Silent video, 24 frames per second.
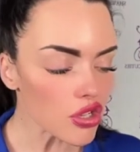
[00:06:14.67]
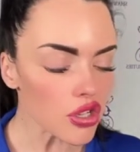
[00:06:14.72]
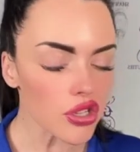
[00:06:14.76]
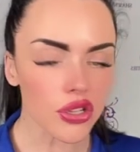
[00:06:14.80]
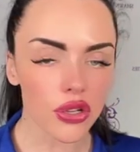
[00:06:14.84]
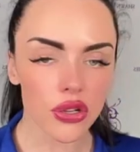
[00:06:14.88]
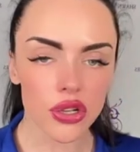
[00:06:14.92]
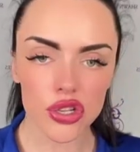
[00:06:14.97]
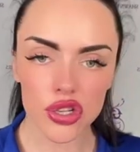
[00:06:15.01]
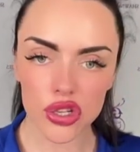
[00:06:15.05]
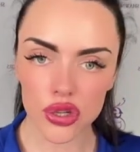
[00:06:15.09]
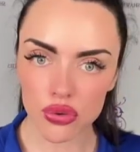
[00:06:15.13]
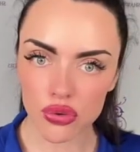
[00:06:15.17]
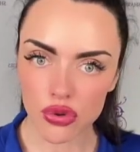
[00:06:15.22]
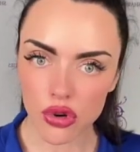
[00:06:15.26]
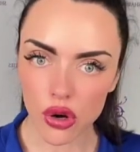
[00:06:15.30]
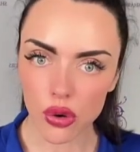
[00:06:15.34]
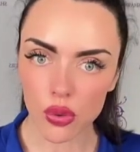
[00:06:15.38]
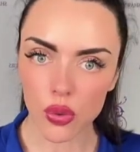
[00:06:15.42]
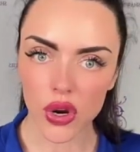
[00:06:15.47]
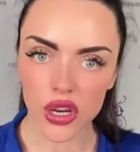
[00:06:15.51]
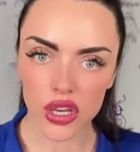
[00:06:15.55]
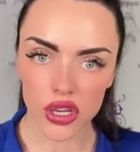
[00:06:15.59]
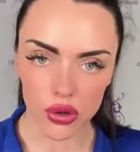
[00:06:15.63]
just so that you
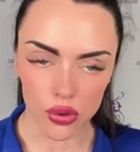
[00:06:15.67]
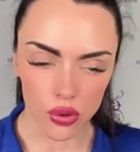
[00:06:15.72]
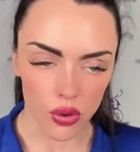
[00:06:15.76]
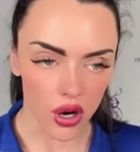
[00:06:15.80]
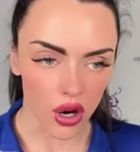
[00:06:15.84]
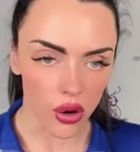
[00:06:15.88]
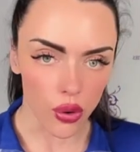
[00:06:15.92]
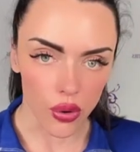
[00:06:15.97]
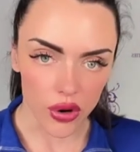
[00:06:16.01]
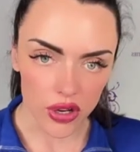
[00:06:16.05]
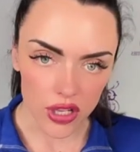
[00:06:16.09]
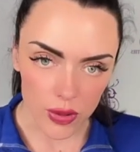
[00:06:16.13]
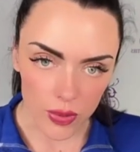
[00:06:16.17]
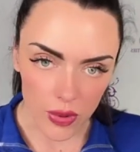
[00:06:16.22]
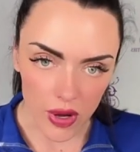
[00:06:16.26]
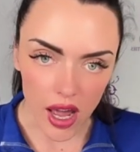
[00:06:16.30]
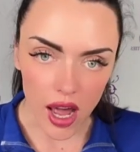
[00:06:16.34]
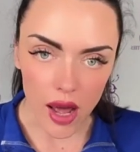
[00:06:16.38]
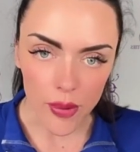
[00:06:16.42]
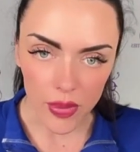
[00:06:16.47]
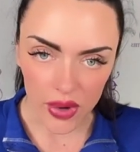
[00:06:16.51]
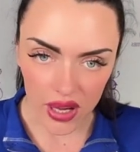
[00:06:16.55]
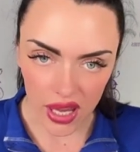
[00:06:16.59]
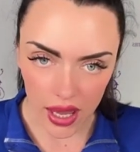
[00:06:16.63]
know what you are going to
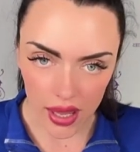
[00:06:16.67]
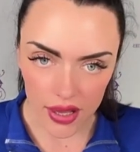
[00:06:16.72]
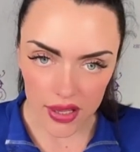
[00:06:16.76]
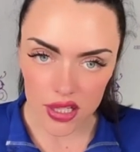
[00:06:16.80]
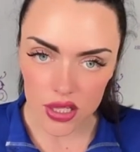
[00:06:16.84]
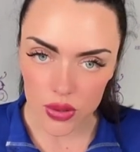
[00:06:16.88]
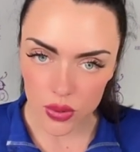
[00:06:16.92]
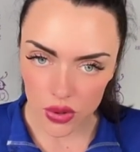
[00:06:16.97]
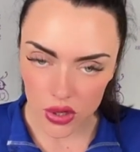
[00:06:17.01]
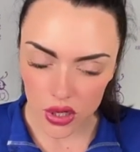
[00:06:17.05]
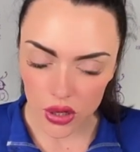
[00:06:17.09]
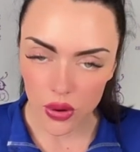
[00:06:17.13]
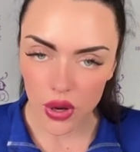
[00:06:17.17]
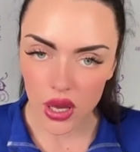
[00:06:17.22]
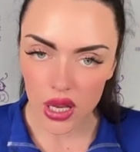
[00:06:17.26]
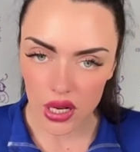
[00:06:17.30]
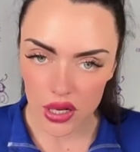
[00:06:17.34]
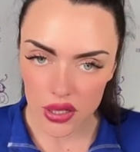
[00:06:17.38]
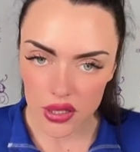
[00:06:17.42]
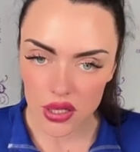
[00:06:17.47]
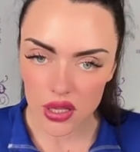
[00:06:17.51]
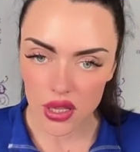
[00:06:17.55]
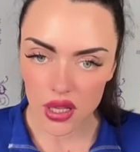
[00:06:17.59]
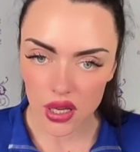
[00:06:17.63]
be up against when you
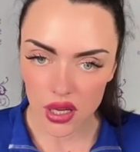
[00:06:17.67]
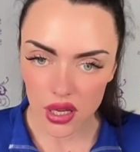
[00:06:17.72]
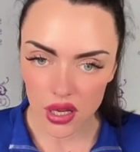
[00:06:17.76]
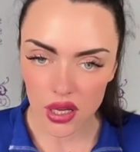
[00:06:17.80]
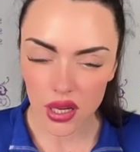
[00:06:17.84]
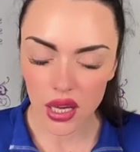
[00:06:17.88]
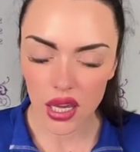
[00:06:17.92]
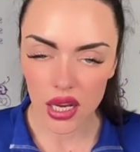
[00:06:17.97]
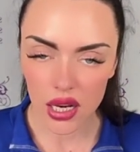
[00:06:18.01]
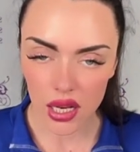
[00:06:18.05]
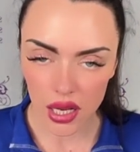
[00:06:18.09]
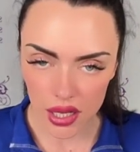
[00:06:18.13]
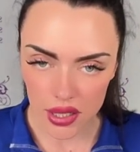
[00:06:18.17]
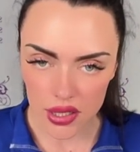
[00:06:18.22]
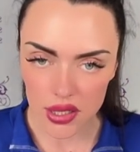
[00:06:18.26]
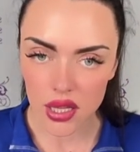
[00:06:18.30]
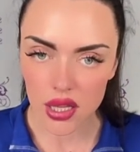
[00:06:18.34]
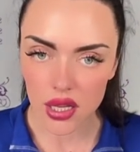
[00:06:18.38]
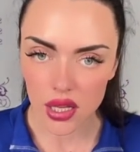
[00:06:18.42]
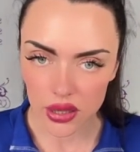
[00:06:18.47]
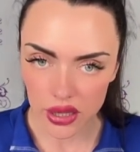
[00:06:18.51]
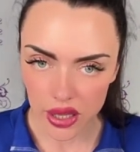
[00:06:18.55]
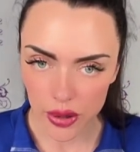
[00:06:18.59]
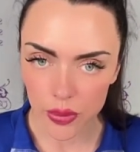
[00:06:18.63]
get into the get
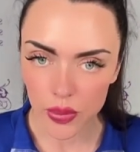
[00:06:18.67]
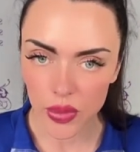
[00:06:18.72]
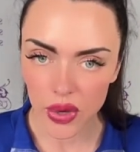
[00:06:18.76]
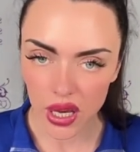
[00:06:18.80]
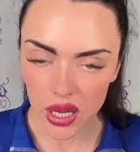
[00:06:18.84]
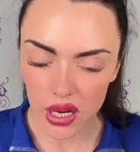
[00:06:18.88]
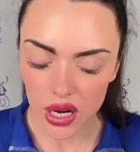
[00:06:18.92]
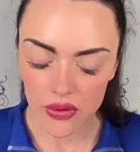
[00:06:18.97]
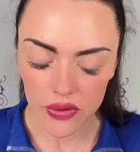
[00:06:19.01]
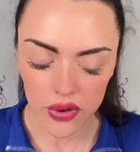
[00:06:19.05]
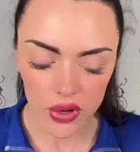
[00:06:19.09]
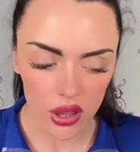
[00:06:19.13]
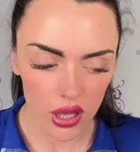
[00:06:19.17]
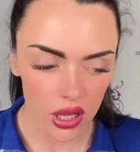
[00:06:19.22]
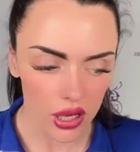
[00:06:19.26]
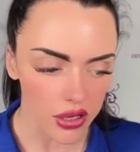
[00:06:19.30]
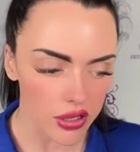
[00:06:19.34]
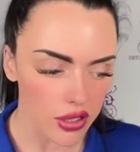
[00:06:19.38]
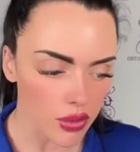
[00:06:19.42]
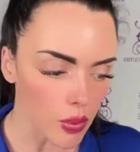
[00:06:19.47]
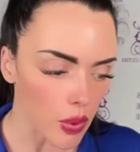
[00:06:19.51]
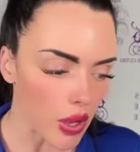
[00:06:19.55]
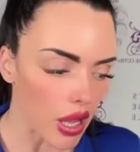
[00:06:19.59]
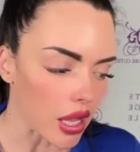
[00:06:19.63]
into the Olympia and
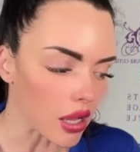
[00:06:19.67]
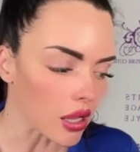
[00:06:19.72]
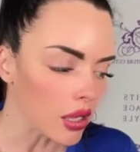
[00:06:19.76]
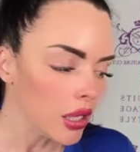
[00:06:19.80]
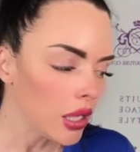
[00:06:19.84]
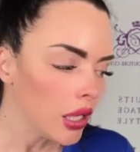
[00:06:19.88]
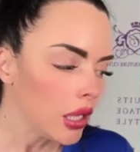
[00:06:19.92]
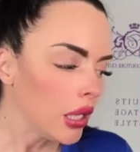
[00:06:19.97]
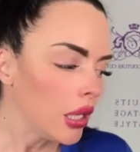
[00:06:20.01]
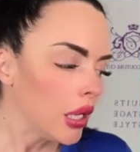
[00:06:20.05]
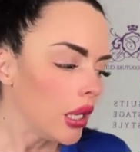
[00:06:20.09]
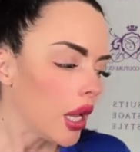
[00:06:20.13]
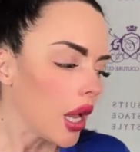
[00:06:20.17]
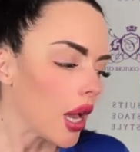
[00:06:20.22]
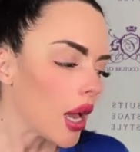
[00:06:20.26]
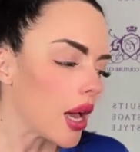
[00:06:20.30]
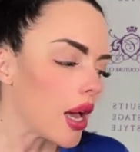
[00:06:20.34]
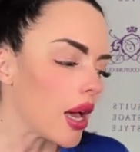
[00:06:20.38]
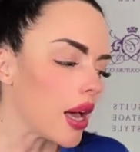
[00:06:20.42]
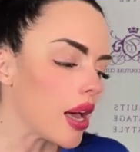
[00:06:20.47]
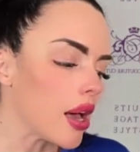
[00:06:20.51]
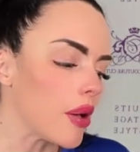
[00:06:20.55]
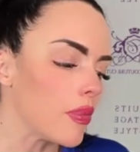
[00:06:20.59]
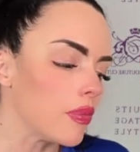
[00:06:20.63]
everything as well.
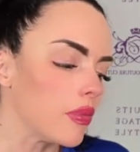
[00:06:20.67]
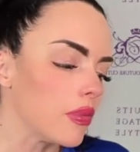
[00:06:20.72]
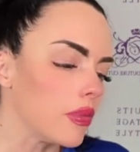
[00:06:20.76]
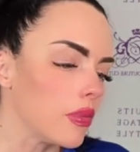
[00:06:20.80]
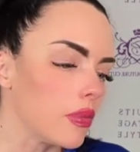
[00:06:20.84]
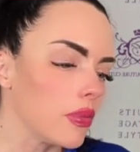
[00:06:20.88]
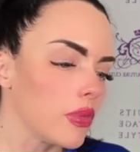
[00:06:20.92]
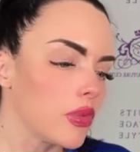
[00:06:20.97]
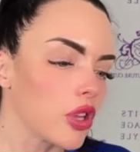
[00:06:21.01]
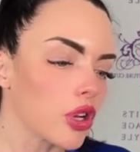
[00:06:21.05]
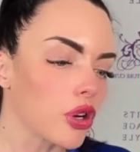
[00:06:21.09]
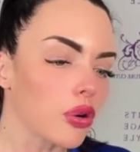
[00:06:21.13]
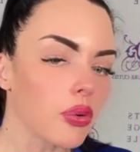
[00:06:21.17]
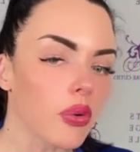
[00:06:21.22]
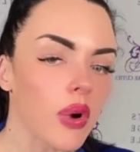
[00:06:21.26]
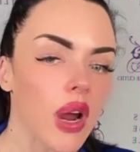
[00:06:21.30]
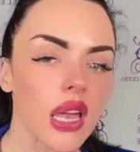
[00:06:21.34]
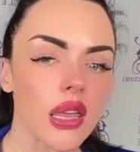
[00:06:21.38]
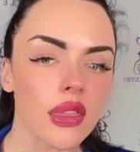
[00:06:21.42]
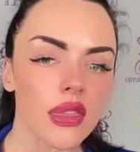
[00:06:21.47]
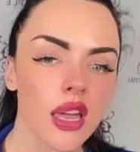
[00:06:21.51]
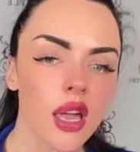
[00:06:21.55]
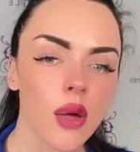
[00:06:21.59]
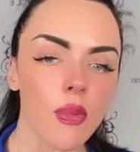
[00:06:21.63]
Um, the
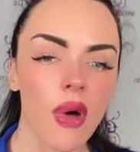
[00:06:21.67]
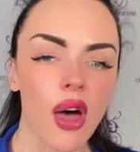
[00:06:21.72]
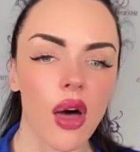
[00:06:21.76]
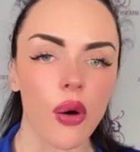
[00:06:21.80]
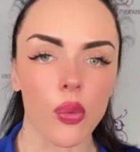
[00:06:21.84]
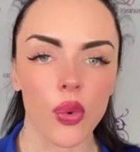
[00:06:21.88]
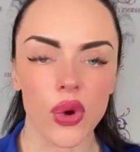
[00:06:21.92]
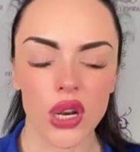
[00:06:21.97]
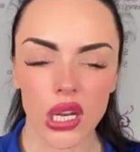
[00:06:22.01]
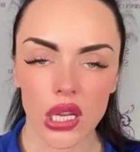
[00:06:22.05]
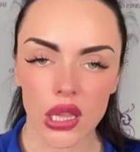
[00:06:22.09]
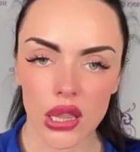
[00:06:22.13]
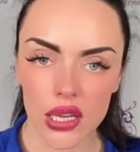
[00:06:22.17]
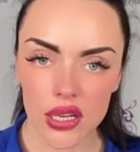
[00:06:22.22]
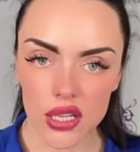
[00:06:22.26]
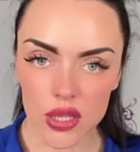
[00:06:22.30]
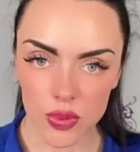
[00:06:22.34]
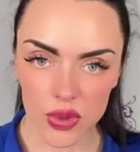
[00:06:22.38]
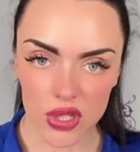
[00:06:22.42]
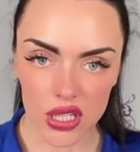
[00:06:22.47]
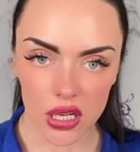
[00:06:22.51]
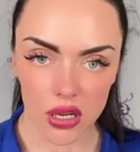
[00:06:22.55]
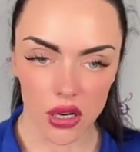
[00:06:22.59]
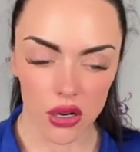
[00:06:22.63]
great thing about winning
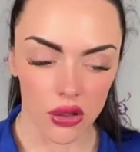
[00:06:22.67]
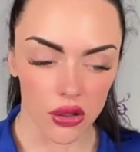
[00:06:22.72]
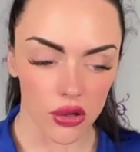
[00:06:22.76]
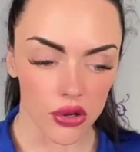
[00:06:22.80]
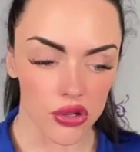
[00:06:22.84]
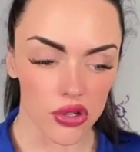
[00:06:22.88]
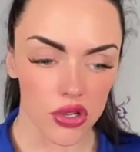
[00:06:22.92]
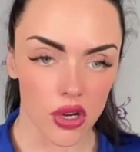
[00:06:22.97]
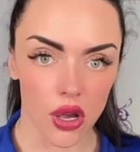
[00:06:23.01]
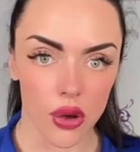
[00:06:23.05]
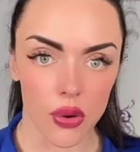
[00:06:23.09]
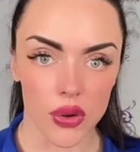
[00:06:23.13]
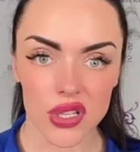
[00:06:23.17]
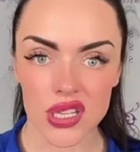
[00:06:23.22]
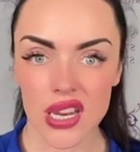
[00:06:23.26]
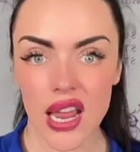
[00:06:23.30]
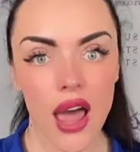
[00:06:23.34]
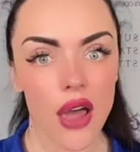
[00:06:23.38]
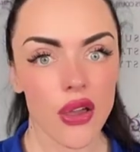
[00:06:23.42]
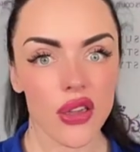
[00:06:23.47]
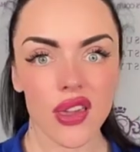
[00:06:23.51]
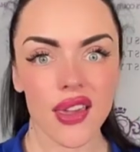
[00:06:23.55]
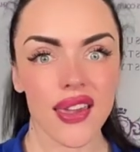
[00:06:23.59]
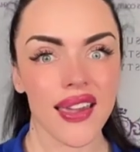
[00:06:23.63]
this particular show is
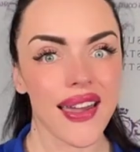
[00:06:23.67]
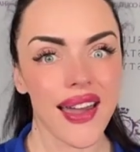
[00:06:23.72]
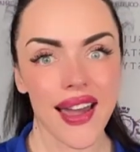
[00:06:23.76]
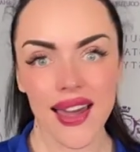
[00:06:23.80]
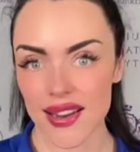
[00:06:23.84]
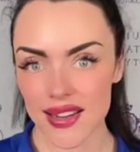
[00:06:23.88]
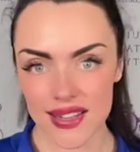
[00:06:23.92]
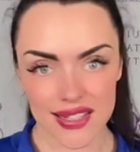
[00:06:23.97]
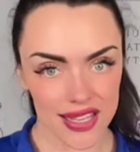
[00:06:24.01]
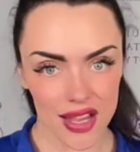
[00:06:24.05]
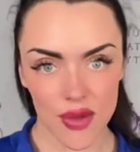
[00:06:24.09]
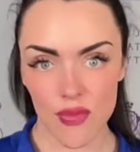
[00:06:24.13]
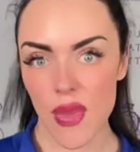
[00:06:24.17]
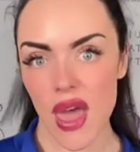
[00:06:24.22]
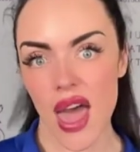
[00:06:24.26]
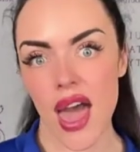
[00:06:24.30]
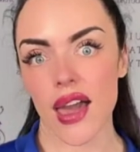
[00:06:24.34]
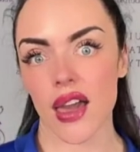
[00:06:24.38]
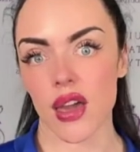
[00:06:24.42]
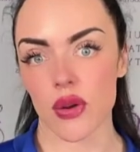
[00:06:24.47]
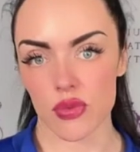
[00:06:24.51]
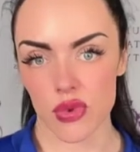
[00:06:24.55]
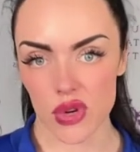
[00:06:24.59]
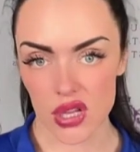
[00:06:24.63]
now you can kind of sit
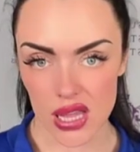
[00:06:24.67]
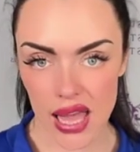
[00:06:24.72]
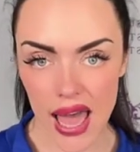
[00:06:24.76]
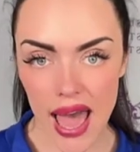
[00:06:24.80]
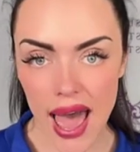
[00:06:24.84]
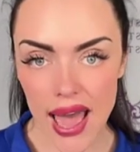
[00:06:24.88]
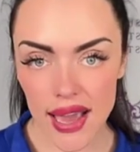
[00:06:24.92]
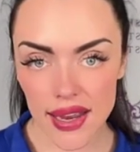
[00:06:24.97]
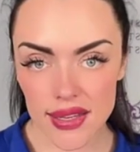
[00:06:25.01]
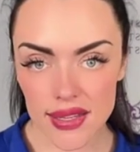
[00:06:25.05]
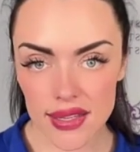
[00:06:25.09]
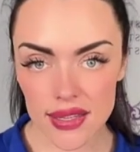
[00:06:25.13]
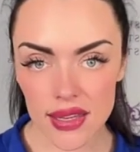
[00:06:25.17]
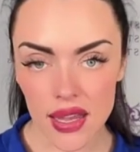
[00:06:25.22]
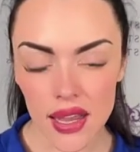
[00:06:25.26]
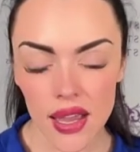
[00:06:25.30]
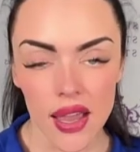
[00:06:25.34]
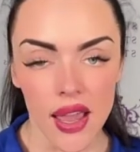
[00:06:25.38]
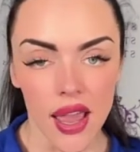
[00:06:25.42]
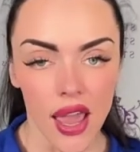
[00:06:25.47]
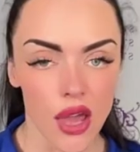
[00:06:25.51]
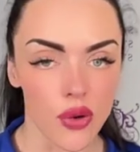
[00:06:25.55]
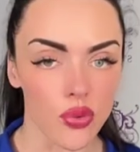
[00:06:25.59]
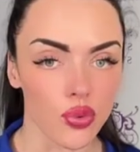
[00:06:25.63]
back and relax
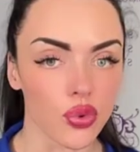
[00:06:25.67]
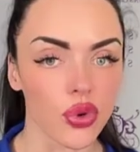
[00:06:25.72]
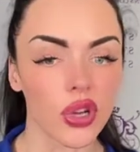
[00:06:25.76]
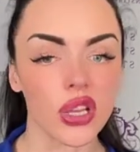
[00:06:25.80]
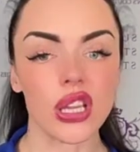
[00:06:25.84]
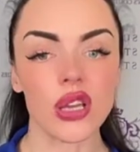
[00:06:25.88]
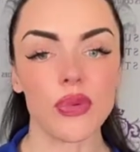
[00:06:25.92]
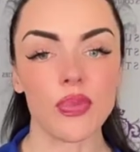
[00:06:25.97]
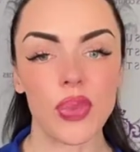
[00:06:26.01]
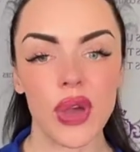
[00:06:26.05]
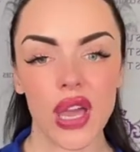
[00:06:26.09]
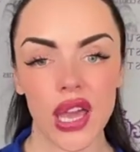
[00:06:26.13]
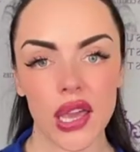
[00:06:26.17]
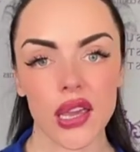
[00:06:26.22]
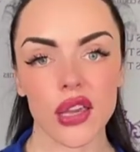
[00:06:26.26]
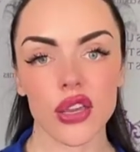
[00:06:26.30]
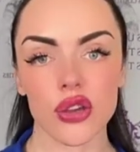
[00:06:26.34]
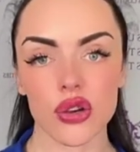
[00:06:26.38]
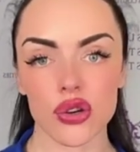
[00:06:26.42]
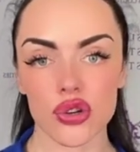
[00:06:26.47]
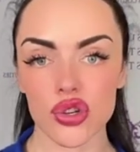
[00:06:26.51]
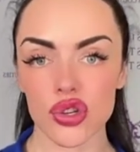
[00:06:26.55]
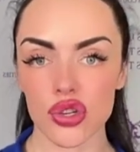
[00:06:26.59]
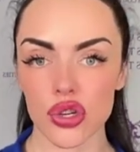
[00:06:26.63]
and really
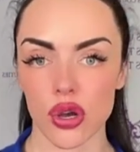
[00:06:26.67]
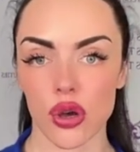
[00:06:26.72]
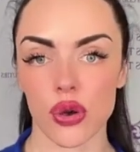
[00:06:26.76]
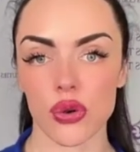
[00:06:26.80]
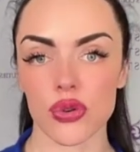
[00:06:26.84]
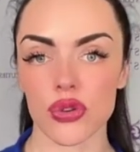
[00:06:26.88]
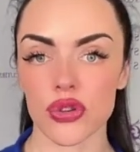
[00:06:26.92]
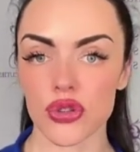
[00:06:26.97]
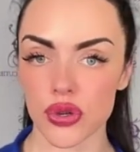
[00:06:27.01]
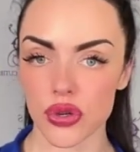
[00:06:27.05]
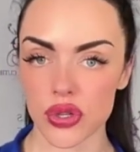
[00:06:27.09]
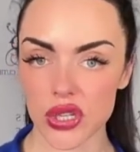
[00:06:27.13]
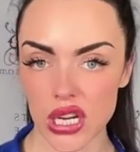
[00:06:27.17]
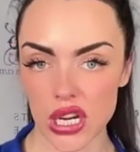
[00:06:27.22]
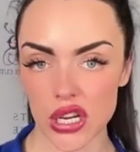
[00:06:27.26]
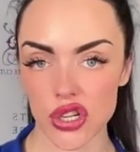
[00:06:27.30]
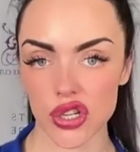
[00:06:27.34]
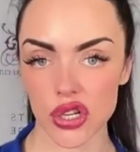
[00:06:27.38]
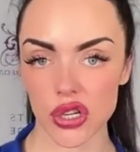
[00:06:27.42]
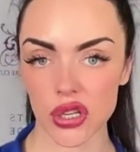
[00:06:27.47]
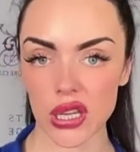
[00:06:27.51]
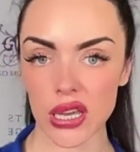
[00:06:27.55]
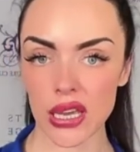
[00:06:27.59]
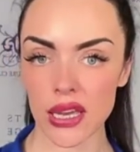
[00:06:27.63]
pick your shows
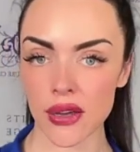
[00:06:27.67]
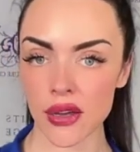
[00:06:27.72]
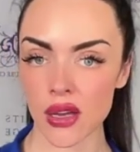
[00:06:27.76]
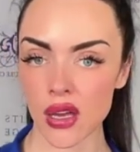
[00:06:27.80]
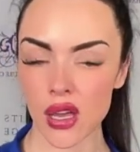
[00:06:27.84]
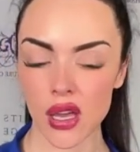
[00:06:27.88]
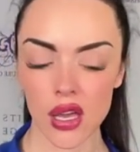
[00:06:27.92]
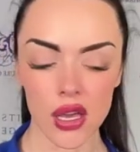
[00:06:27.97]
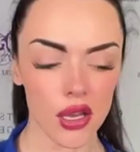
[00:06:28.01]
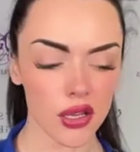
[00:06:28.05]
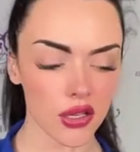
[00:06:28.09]
strategically